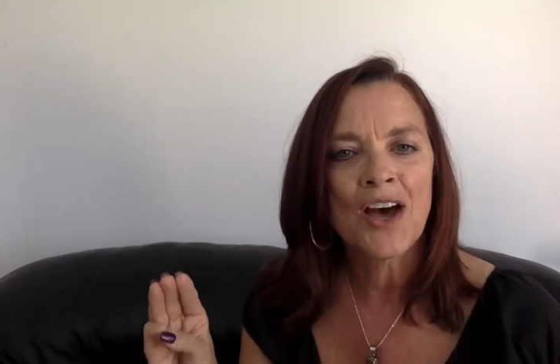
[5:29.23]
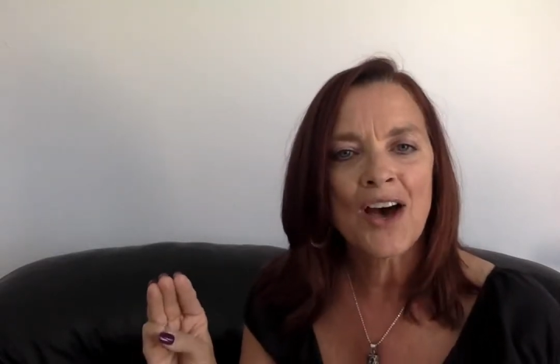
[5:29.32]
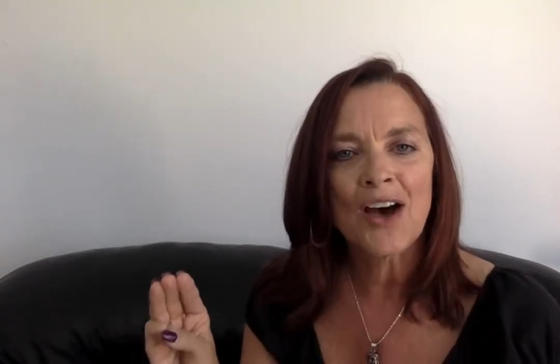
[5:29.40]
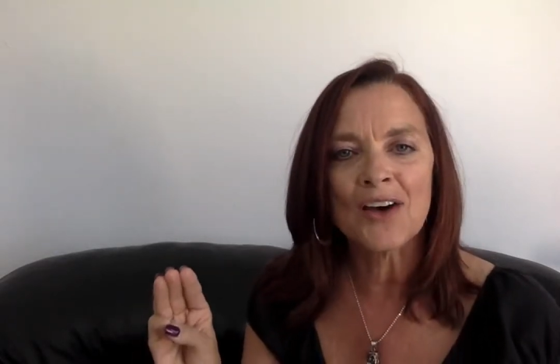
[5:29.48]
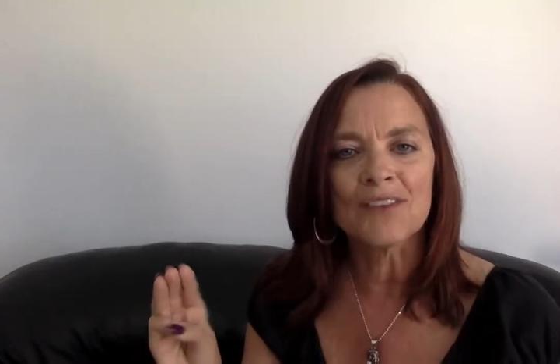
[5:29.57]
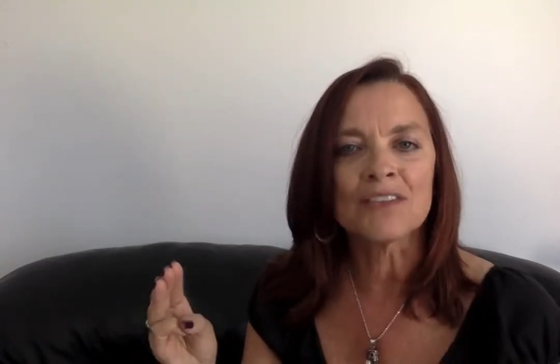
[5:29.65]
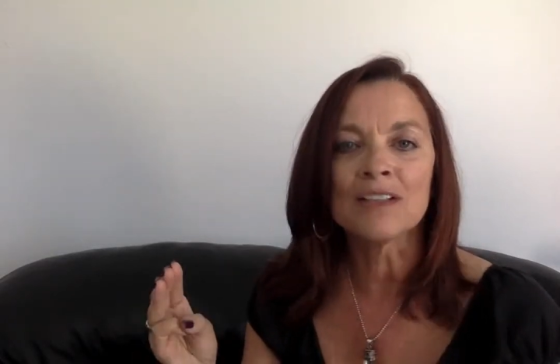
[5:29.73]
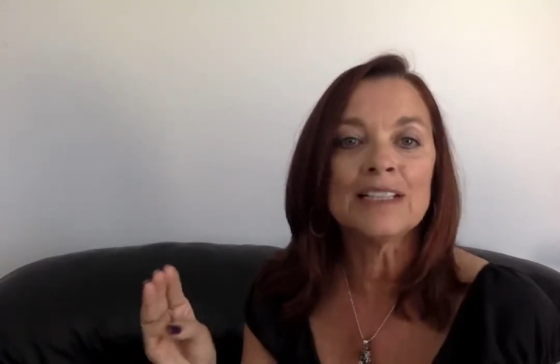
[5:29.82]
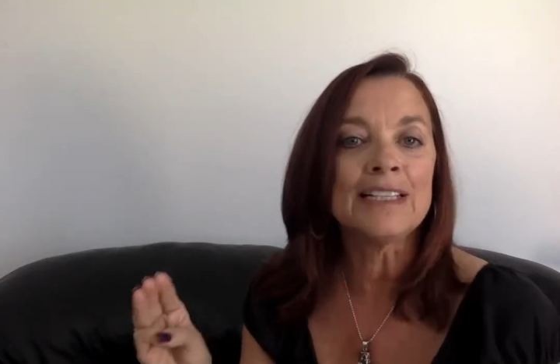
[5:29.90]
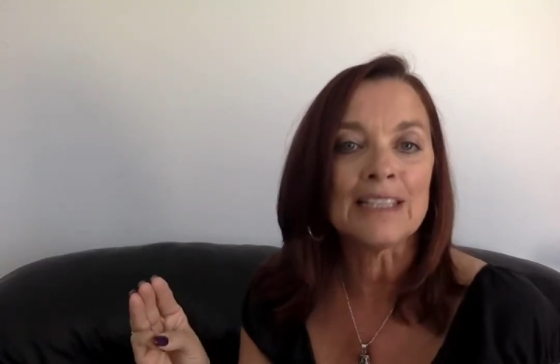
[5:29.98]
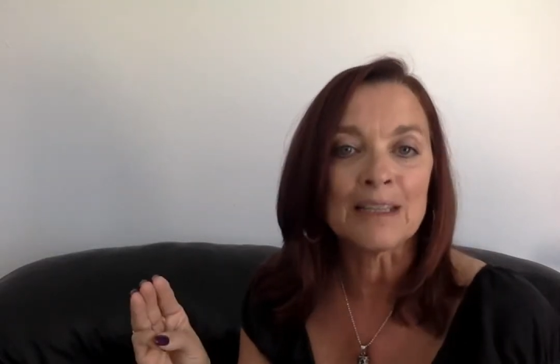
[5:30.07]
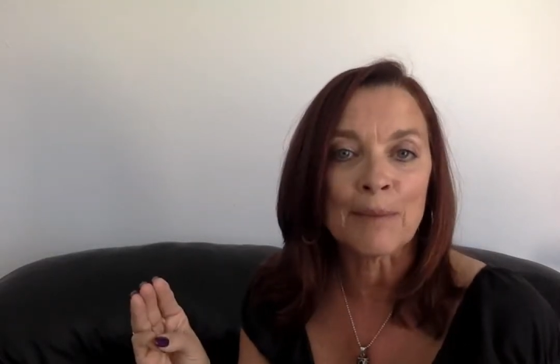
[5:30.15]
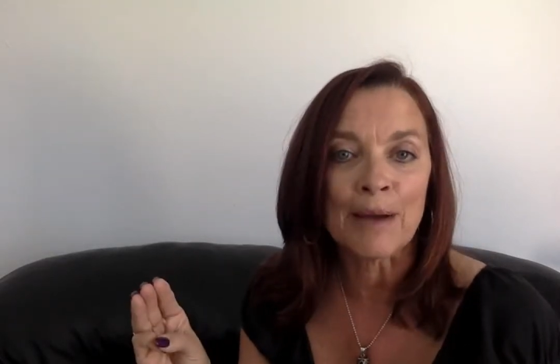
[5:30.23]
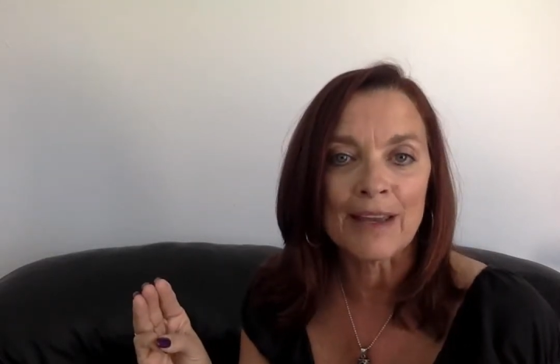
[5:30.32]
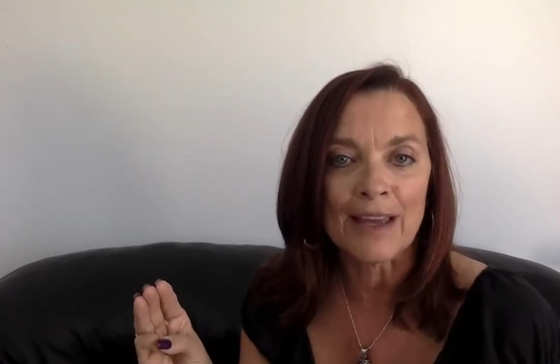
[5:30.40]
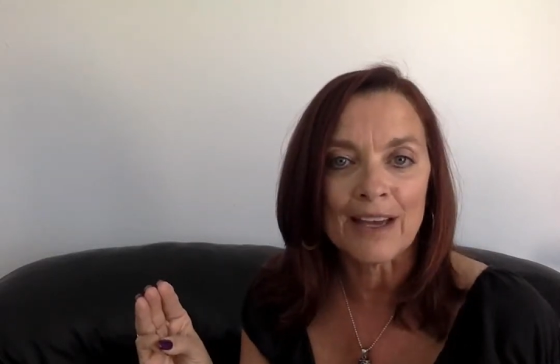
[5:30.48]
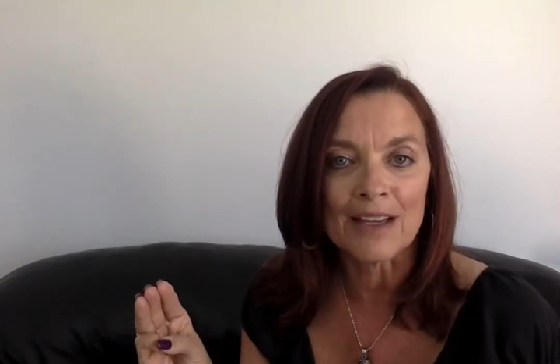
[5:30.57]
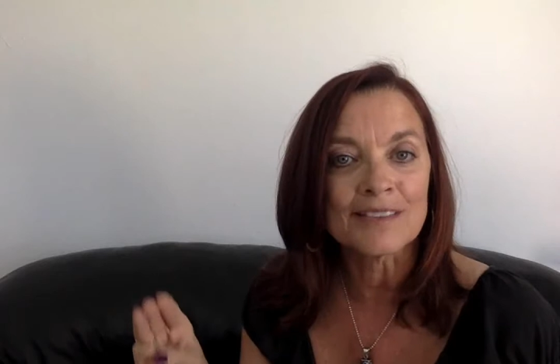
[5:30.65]
of cleaning my
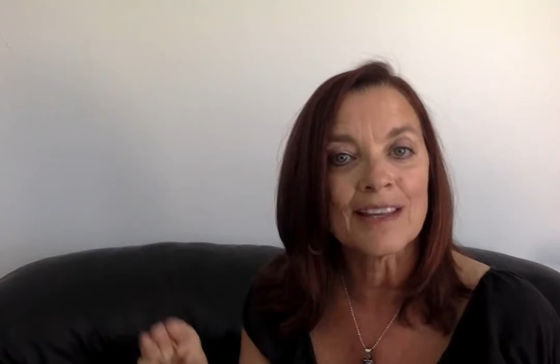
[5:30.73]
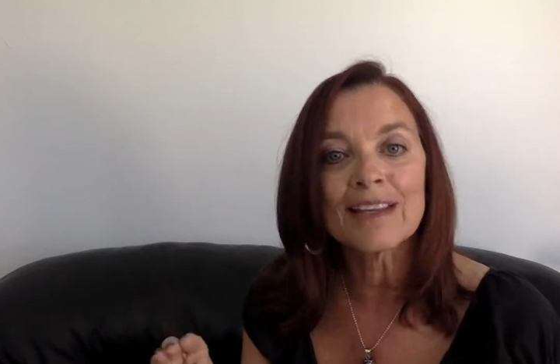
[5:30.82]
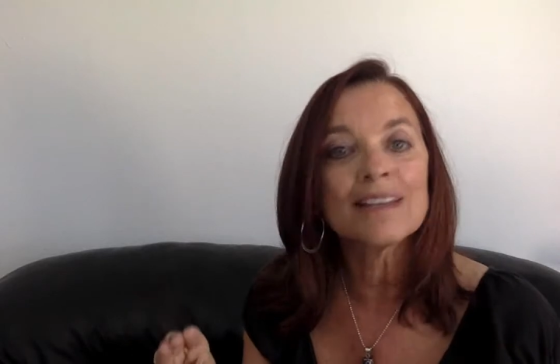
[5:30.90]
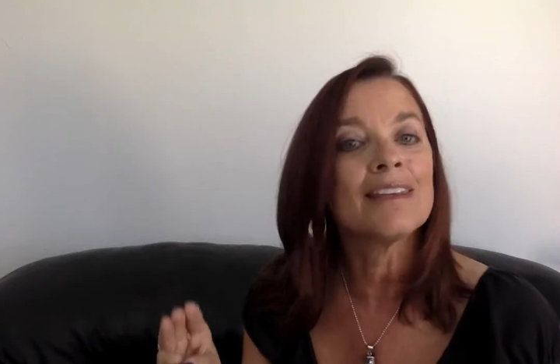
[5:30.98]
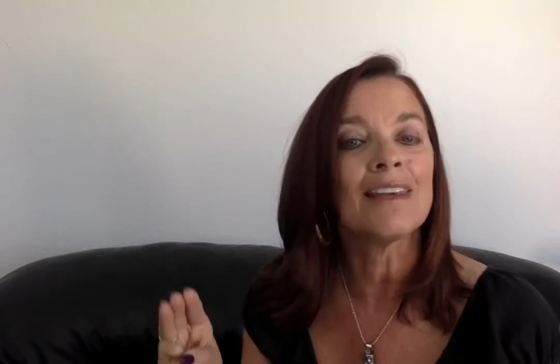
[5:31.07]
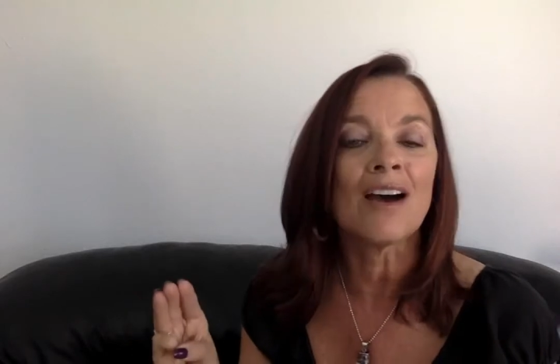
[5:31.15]
house. I get the